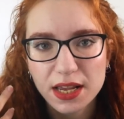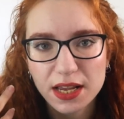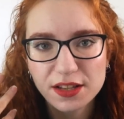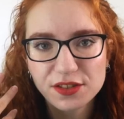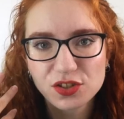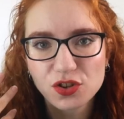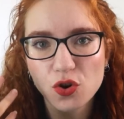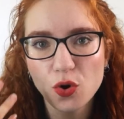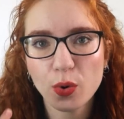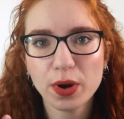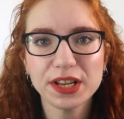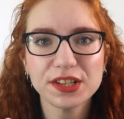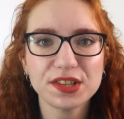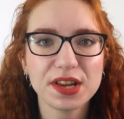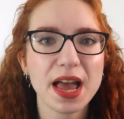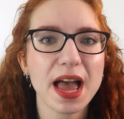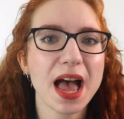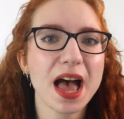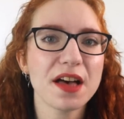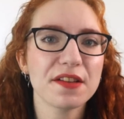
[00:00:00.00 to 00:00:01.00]
is going
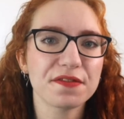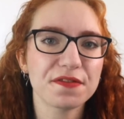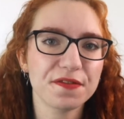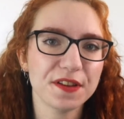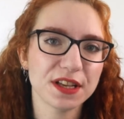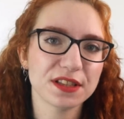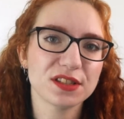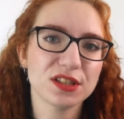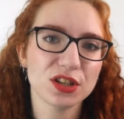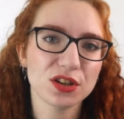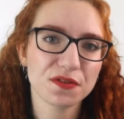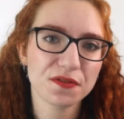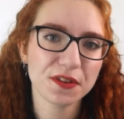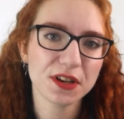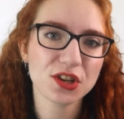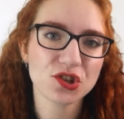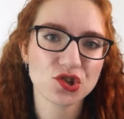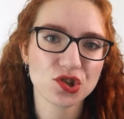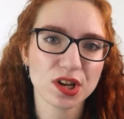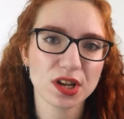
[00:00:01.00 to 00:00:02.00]
to have fancier
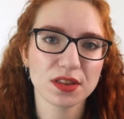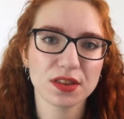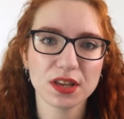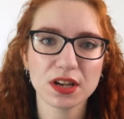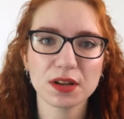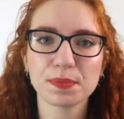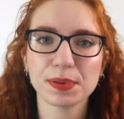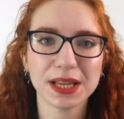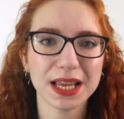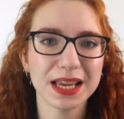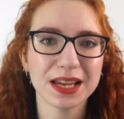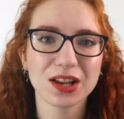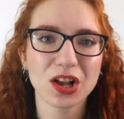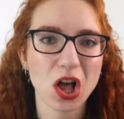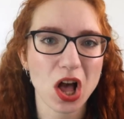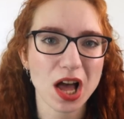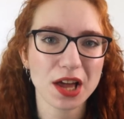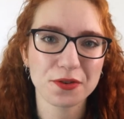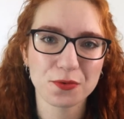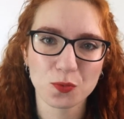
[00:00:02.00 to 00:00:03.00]
finishing than a plain
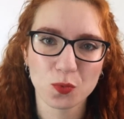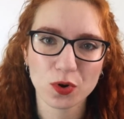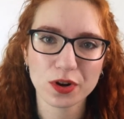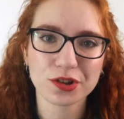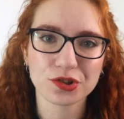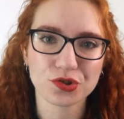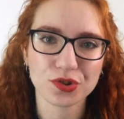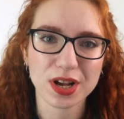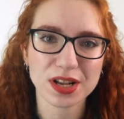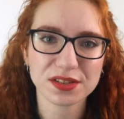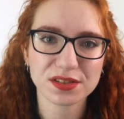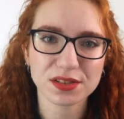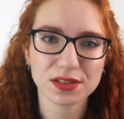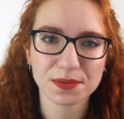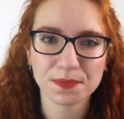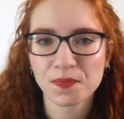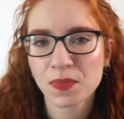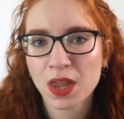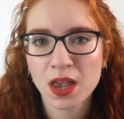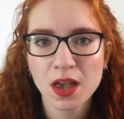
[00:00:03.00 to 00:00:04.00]
cotton work
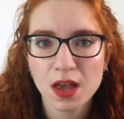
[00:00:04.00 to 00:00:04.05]
dress.